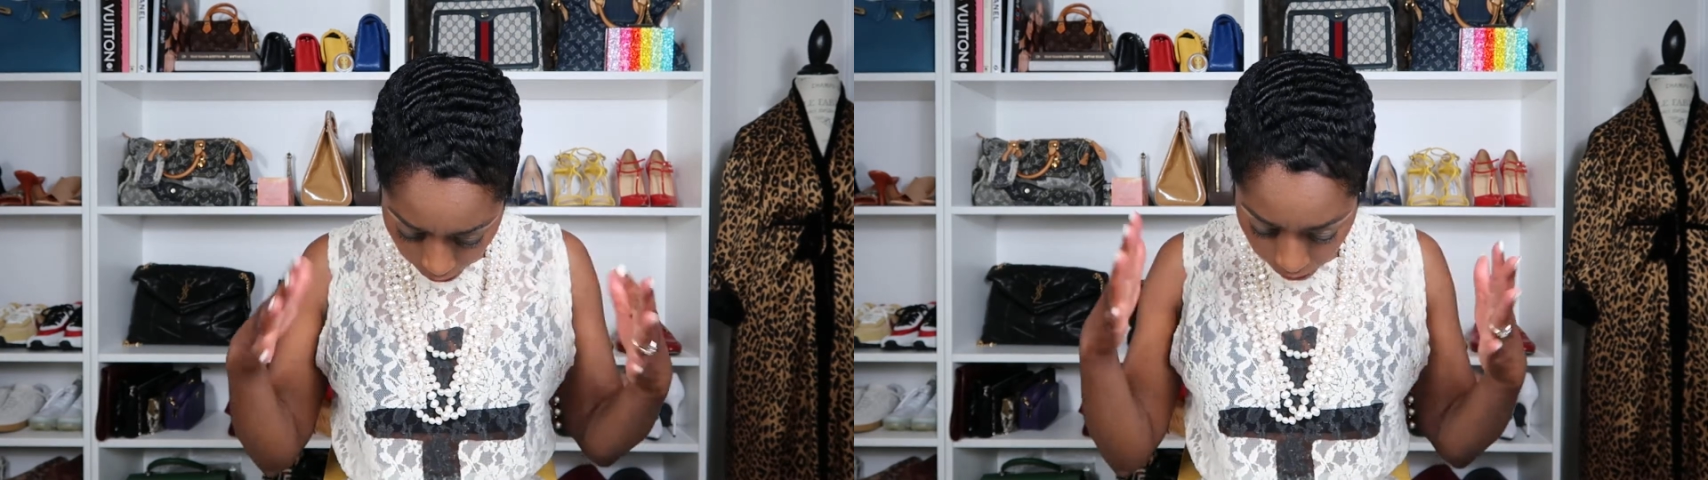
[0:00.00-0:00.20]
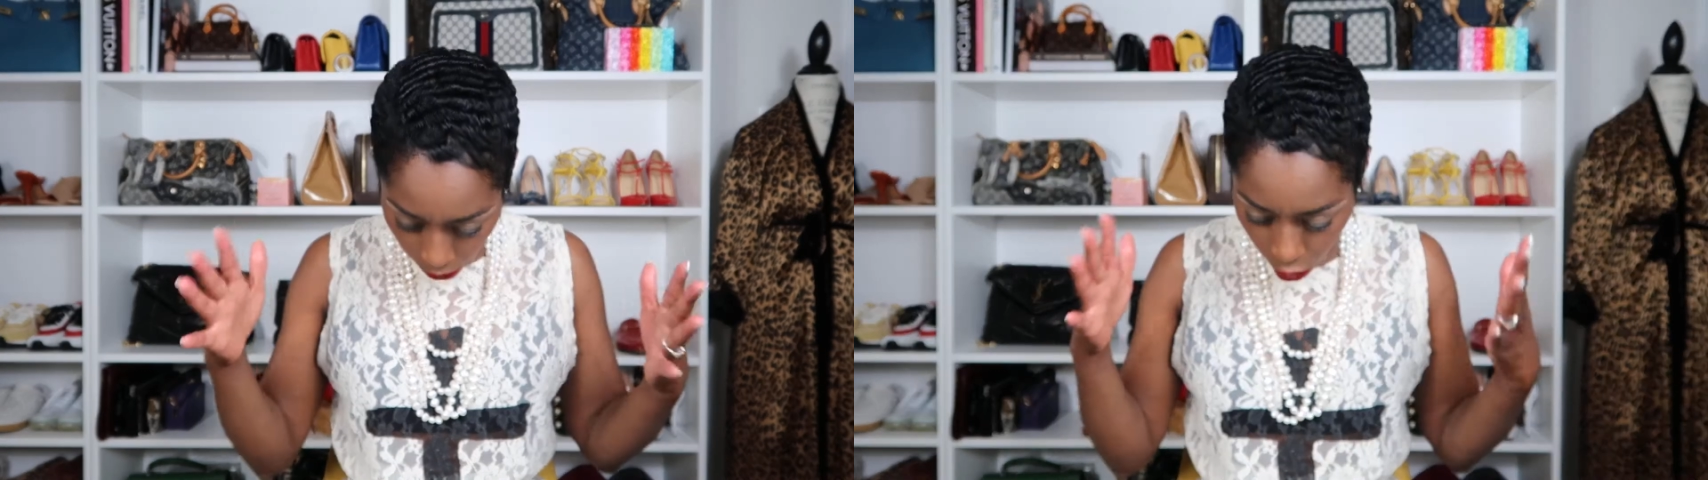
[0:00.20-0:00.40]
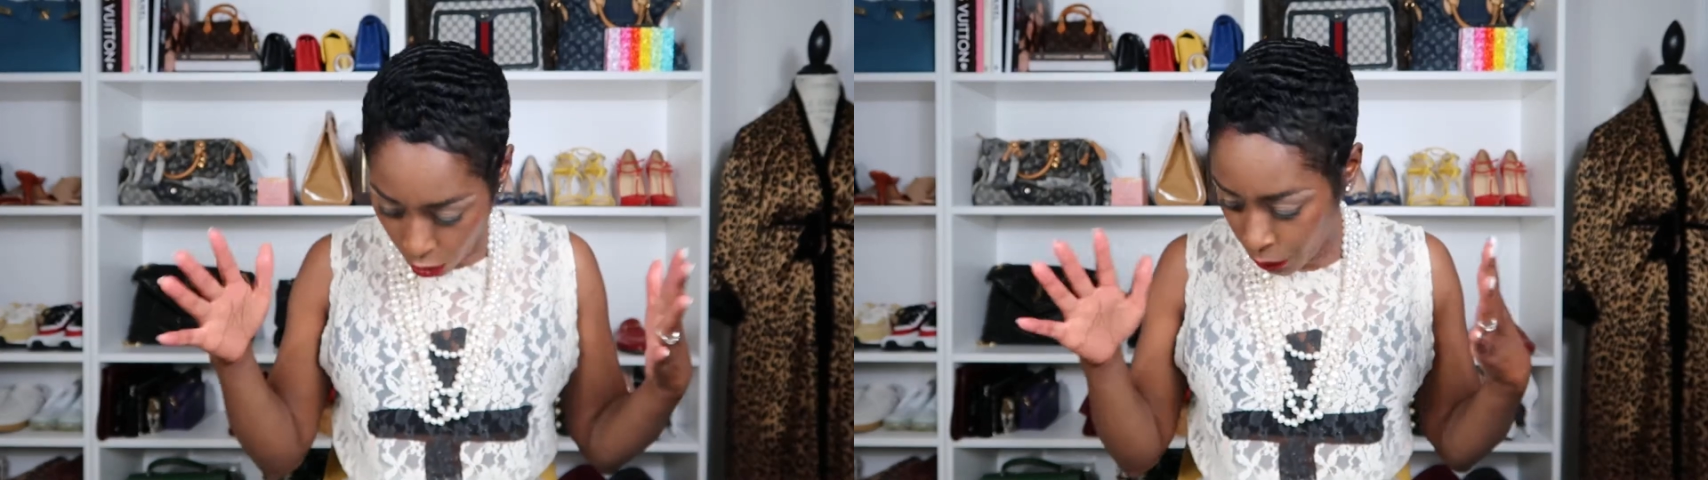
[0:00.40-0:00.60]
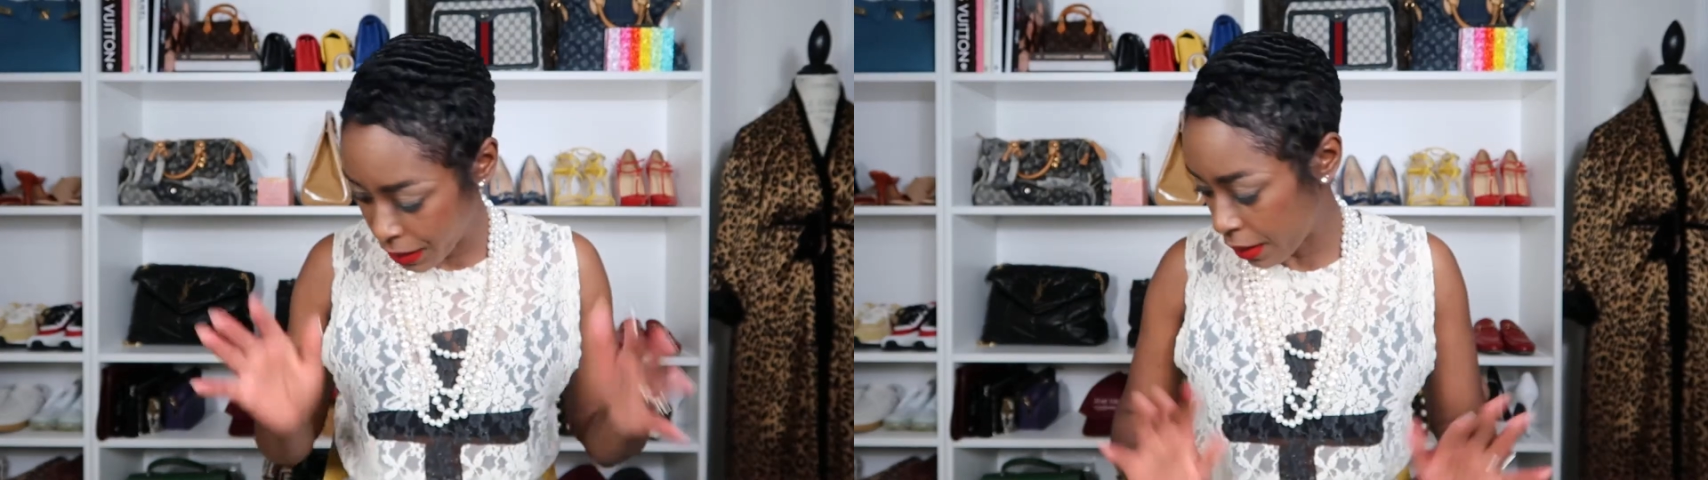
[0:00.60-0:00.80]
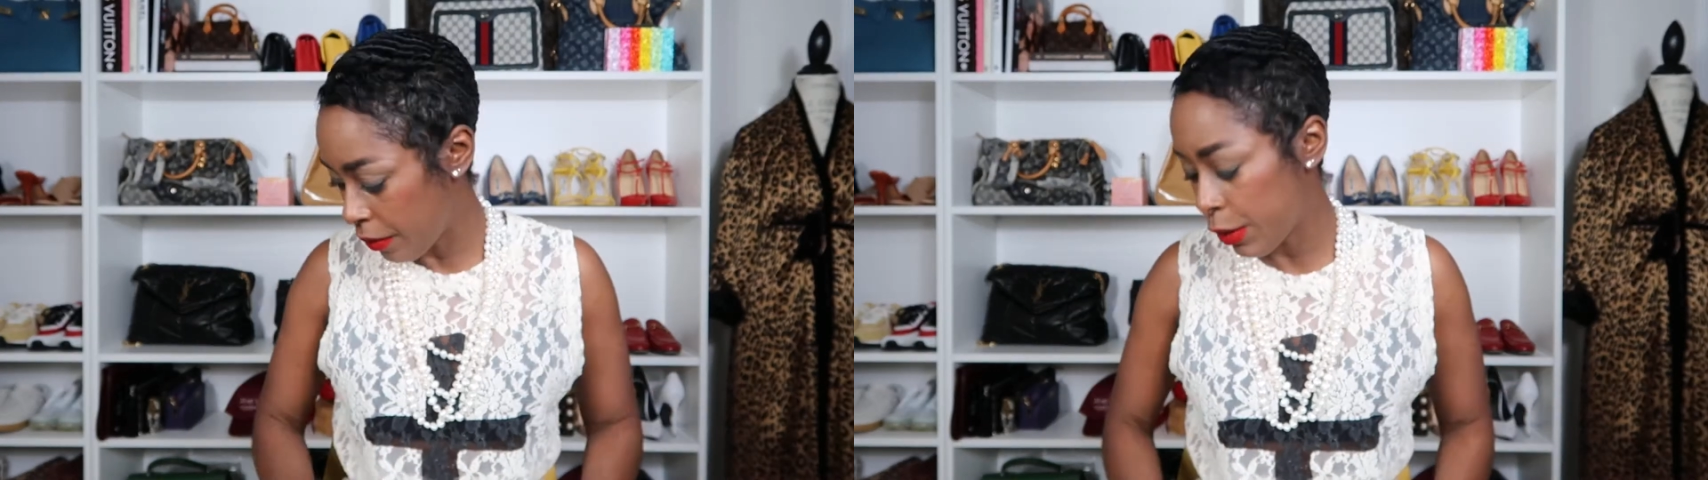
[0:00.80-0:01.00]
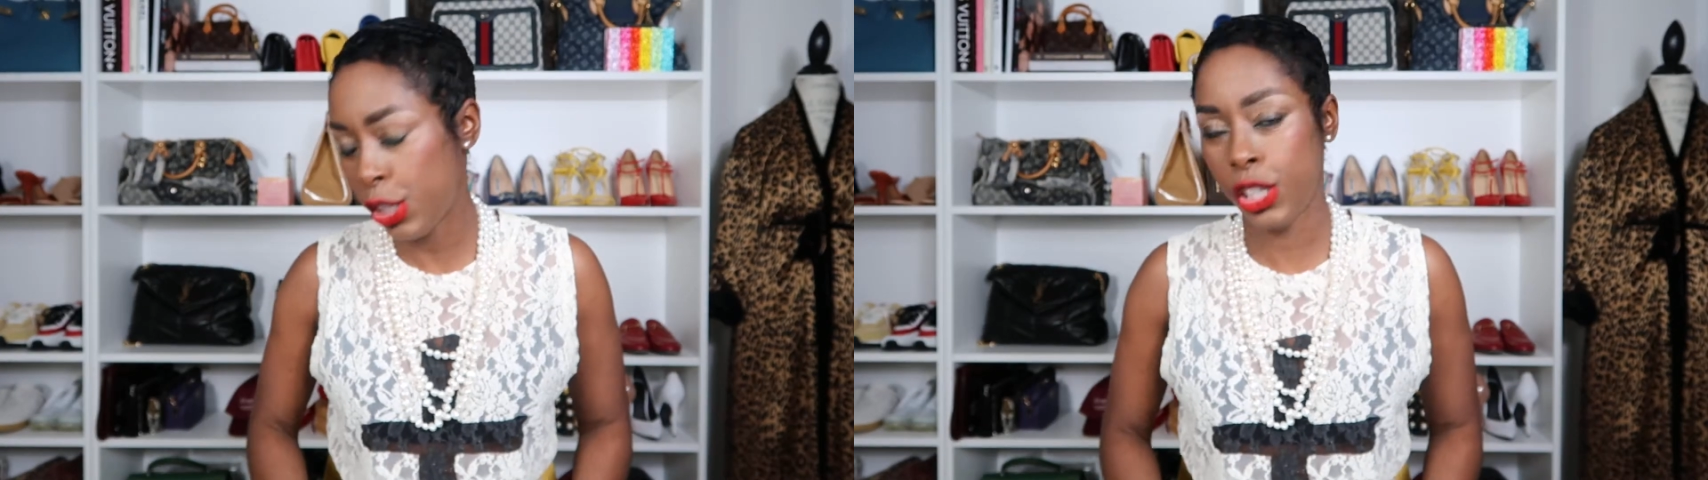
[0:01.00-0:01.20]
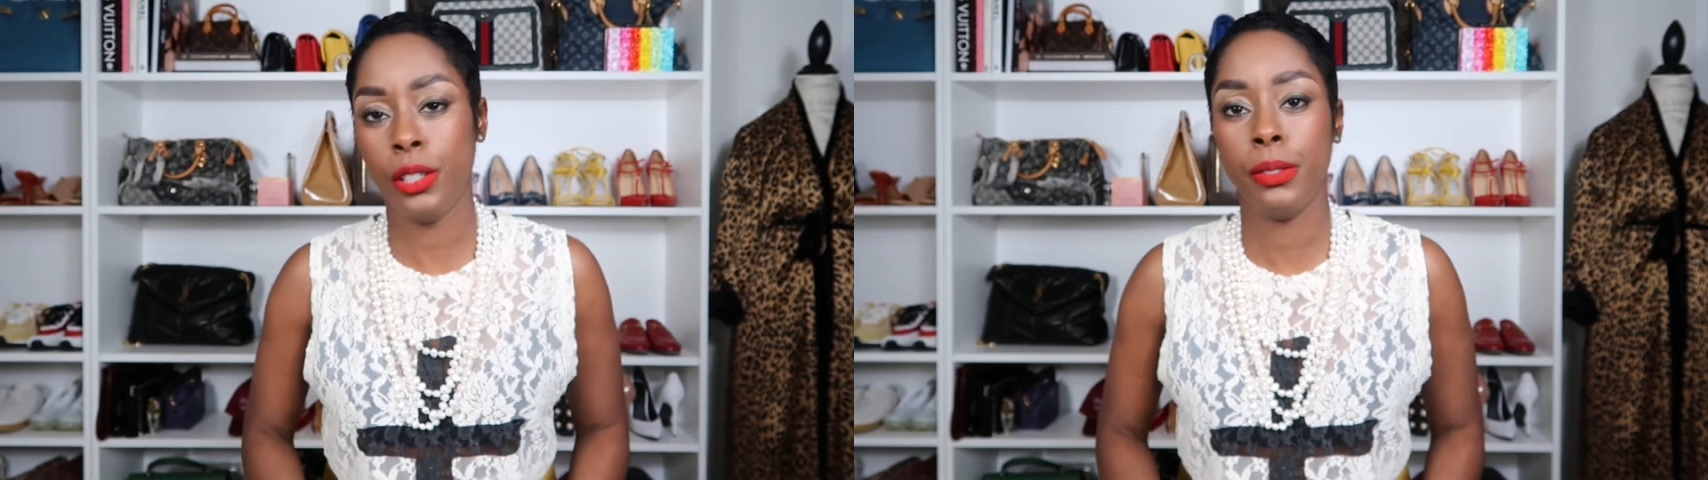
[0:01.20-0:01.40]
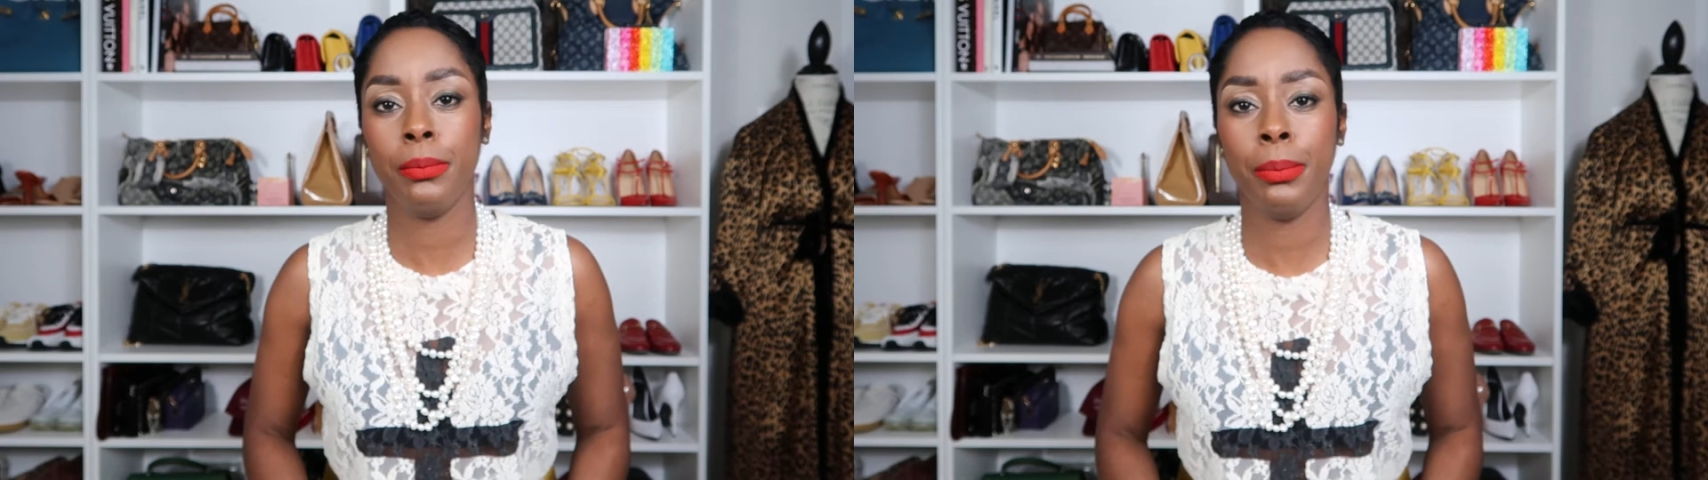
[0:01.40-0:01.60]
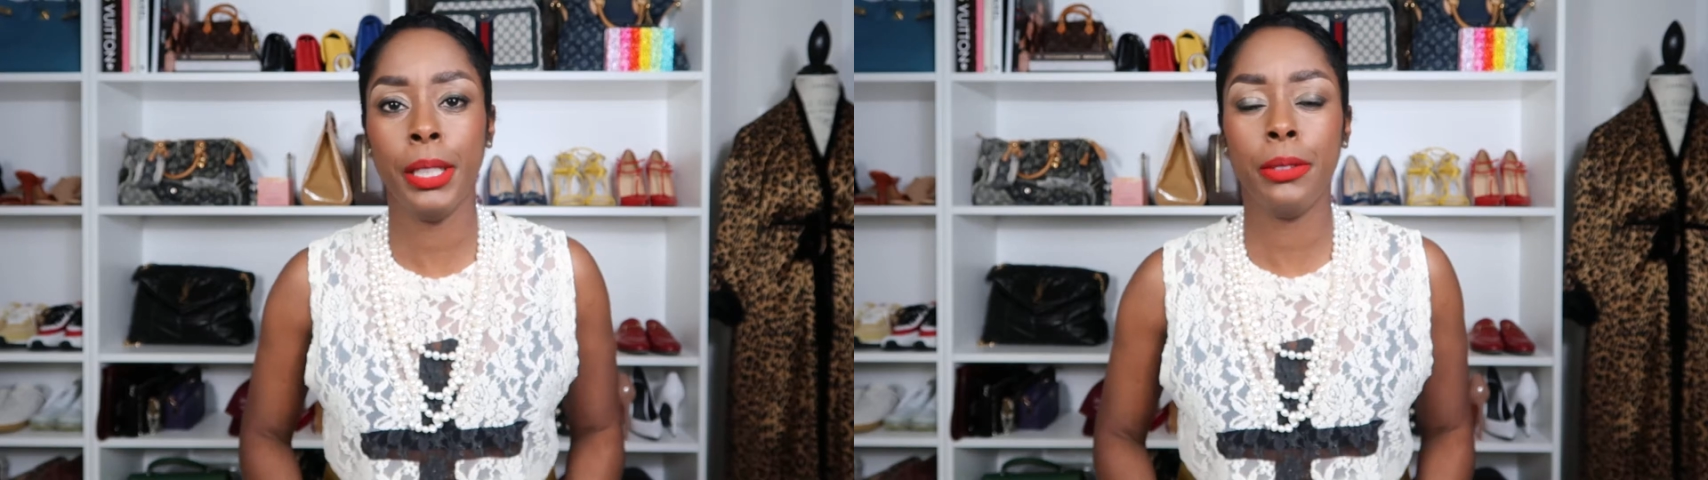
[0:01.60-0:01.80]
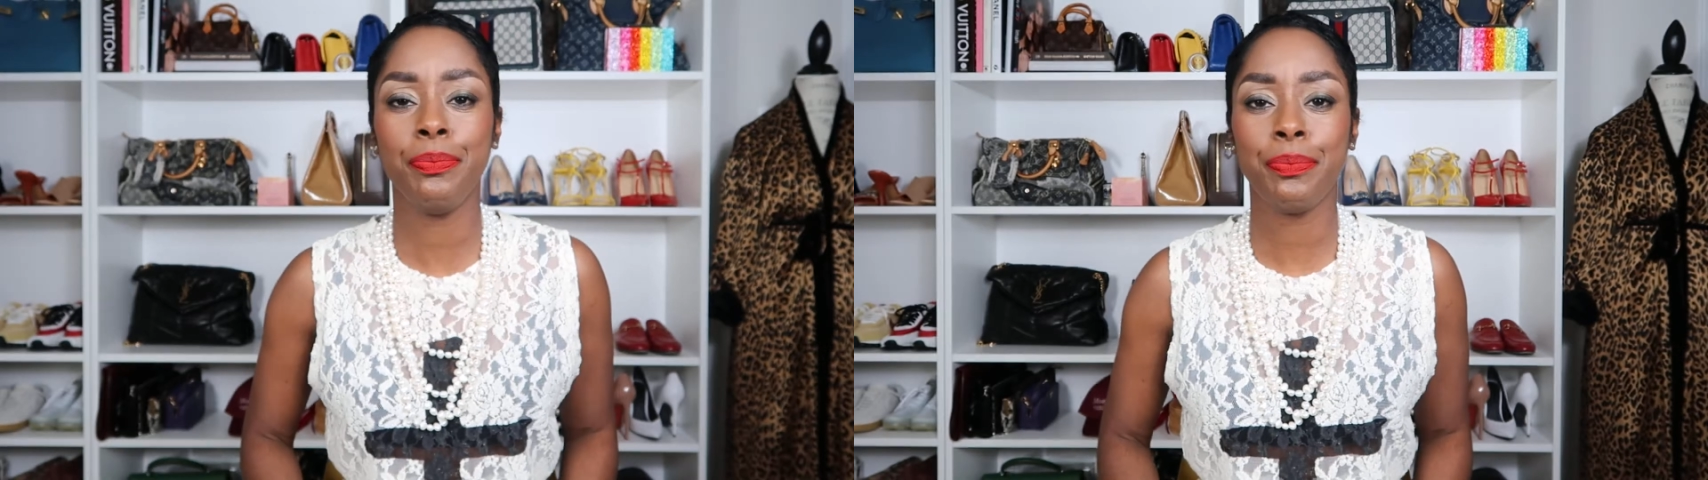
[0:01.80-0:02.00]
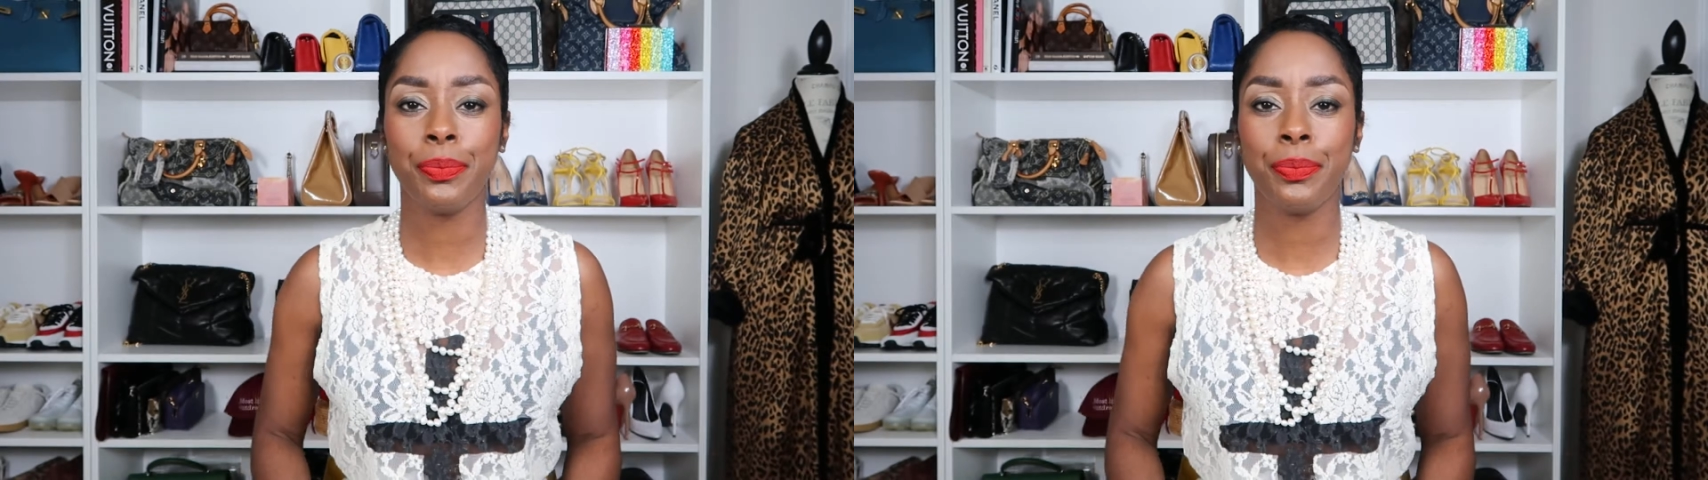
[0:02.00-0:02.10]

like i always love this shirt but